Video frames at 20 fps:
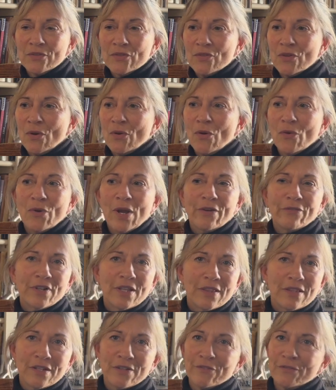So
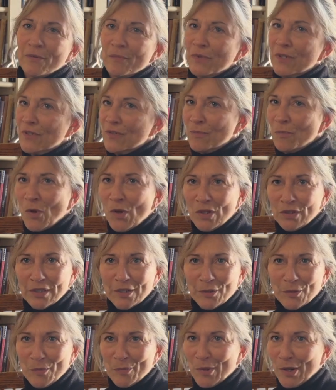everything from the small
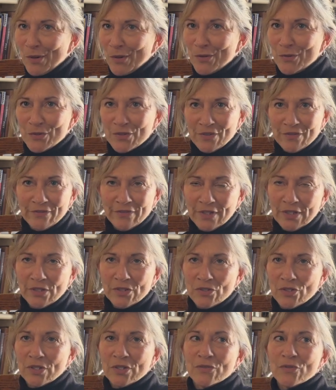little boroughs and
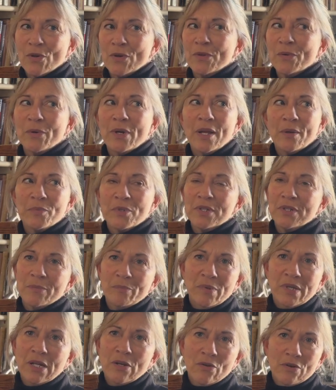villages all the way up to the
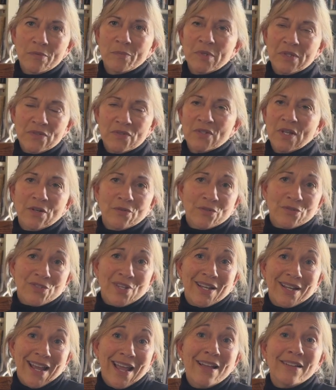big urban centers
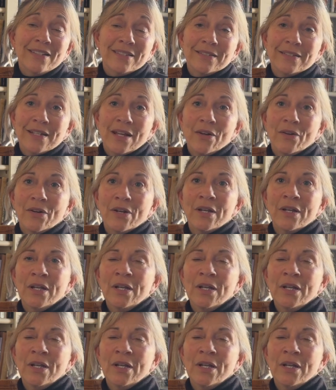like Allentown,